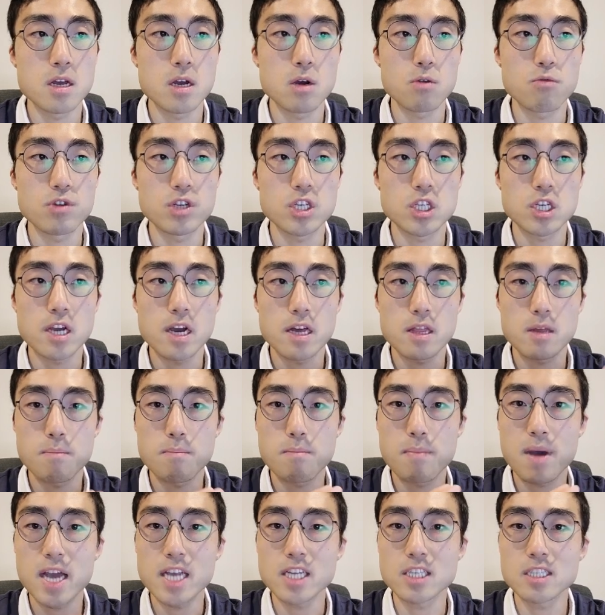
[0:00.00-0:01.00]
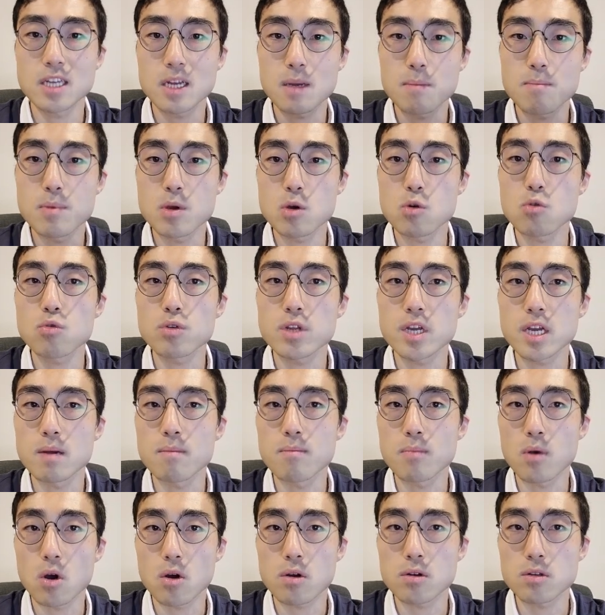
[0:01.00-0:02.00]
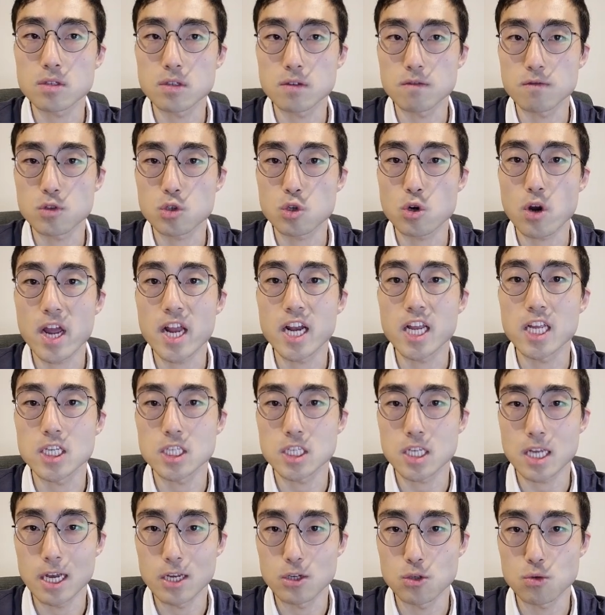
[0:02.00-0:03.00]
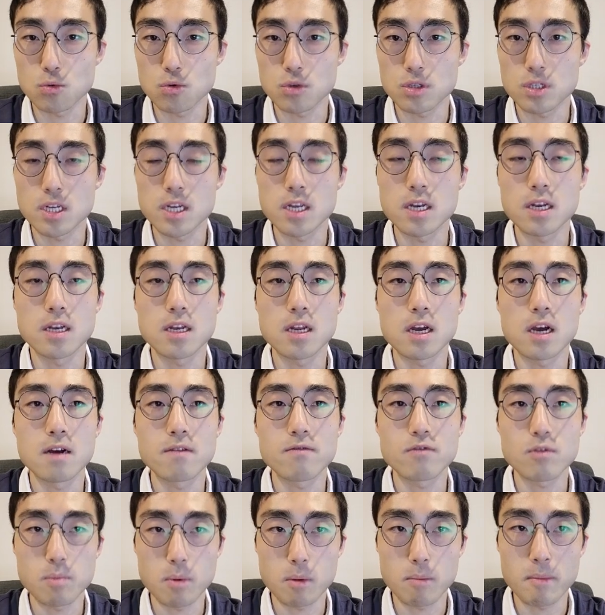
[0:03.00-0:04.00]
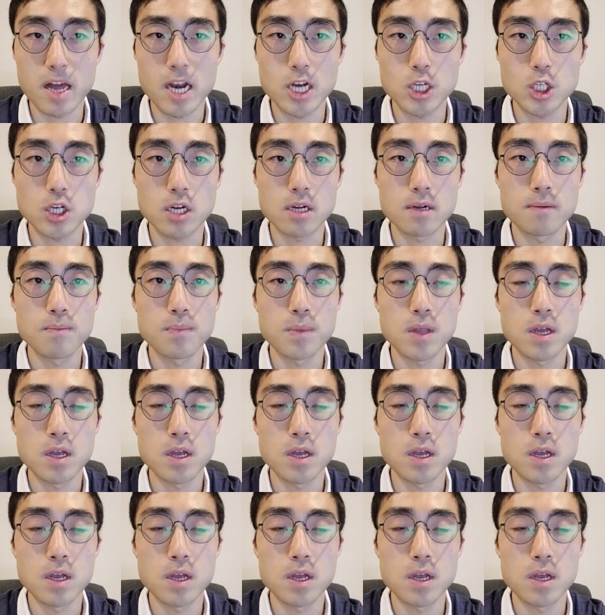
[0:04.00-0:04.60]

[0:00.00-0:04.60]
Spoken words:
which are the basic building blocks of training schedules in Football Manager.